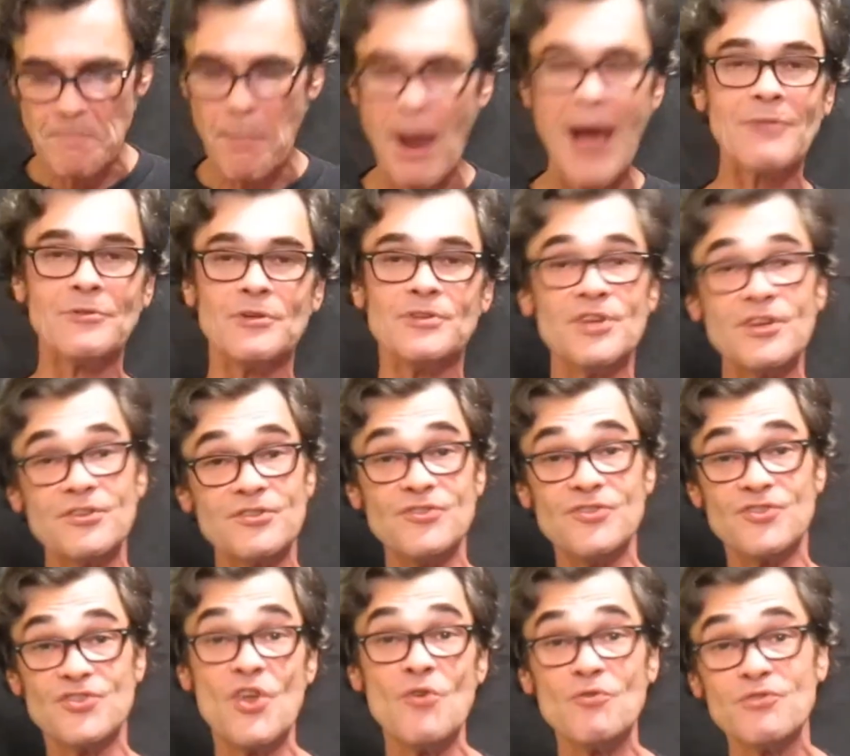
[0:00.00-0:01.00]

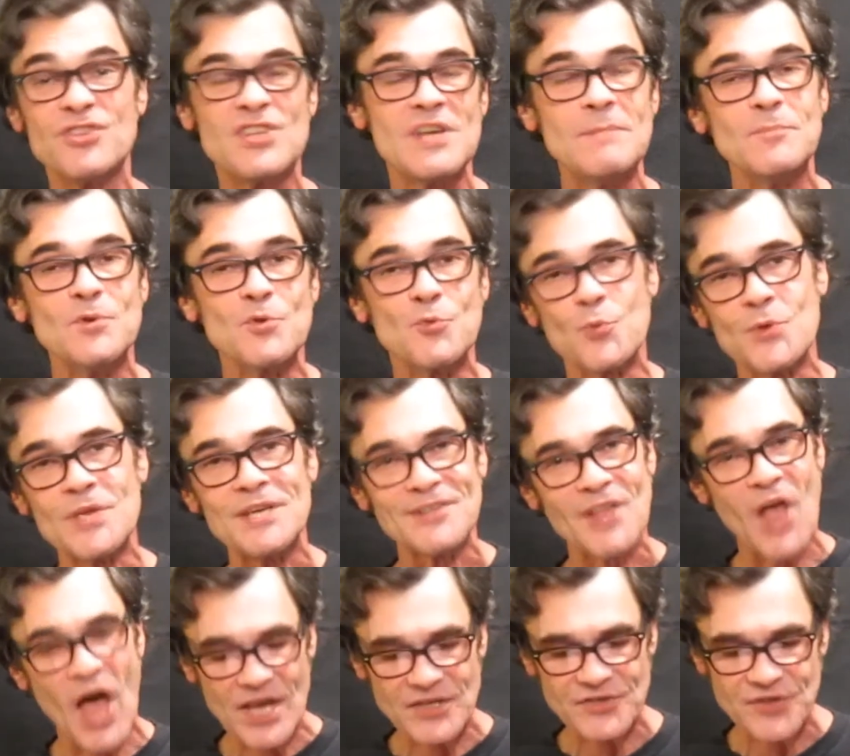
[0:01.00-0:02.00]
Politicians don't seem to
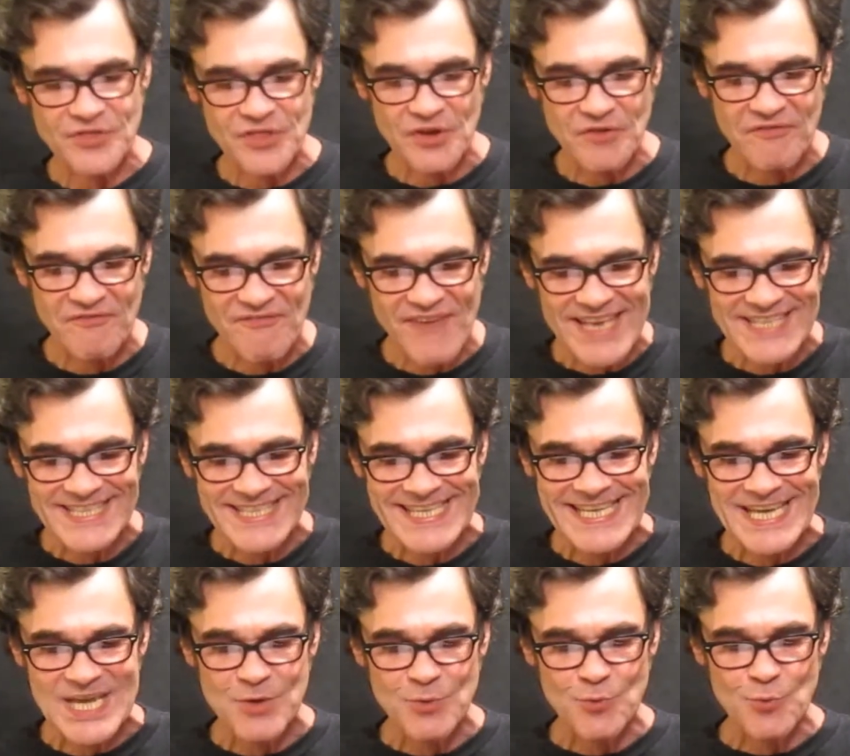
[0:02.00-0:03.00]
realize that they're
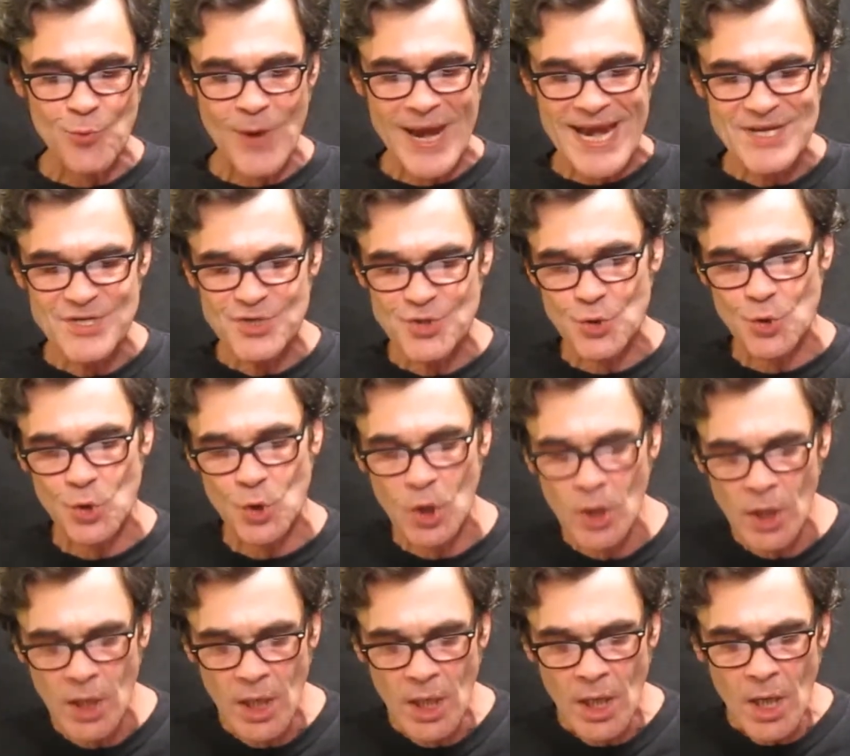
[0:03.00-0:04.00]
facing erasure.